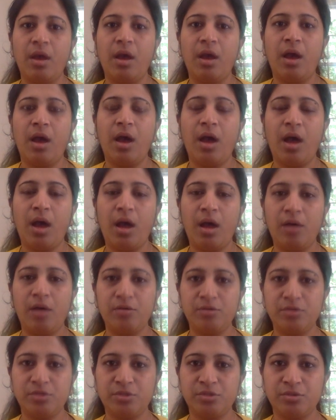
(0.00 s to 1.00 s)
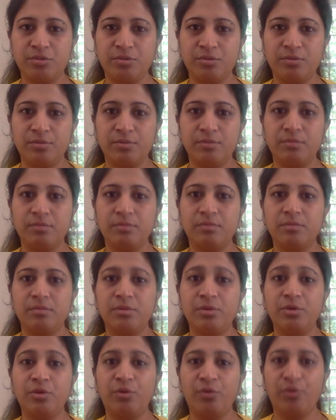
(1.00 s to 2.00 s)
how to
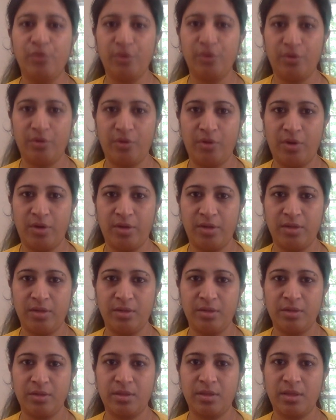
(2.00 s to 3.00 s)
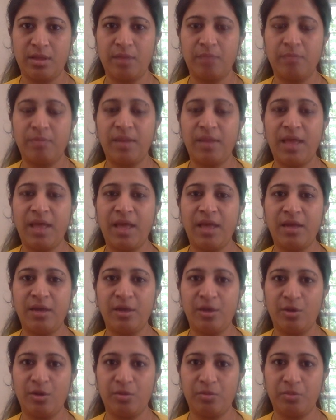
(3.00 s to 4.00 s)
know your audience and plan
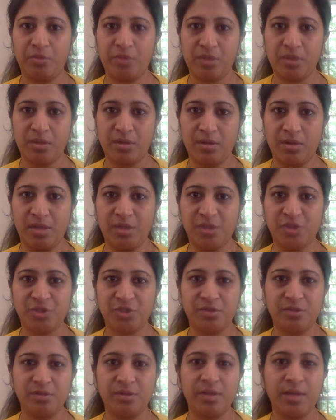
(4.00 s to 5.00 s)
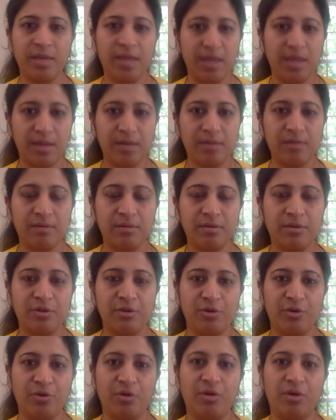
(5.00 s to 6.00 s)
your presentation, cater to
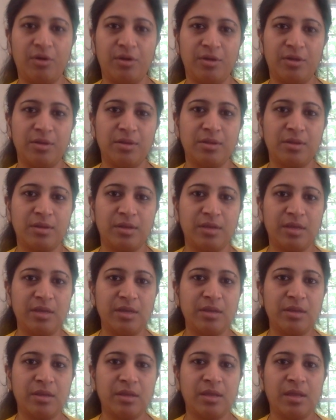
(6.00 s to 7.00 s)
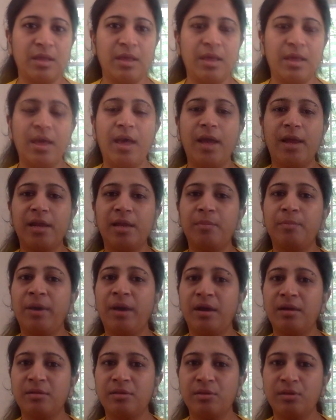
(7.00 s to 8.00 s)
your audience needs. And in
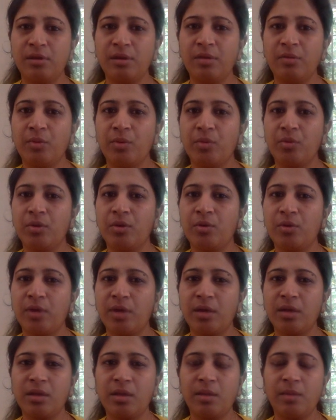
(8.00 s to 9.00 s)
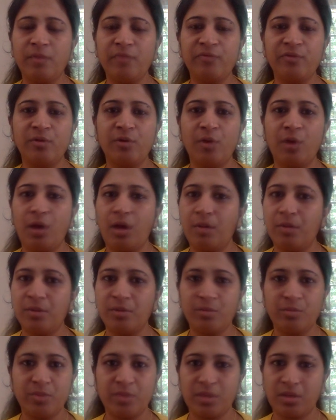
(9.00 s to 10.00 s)
part three, we will look at some of the
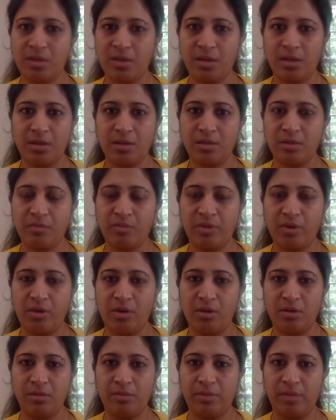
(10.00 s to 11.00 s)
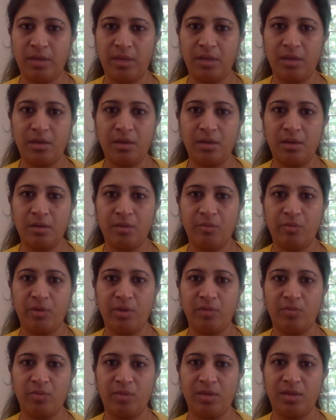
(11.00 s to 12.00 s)
common mistakes we all make
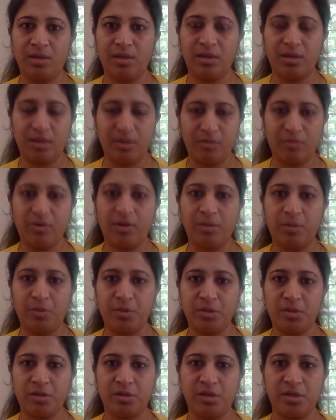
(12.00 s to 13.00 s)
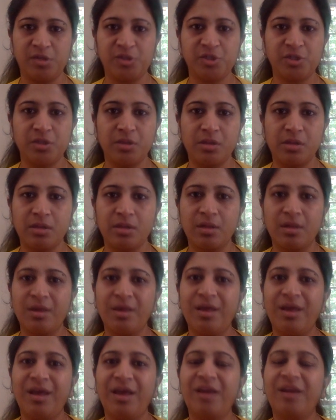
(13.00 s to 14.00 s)
when we give our presentations
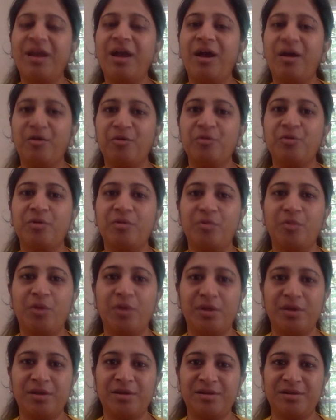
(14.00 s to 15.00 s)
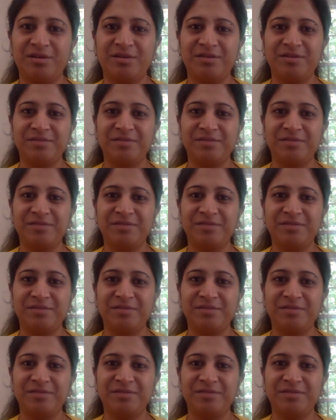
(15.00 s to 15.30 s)
and how to avoid it.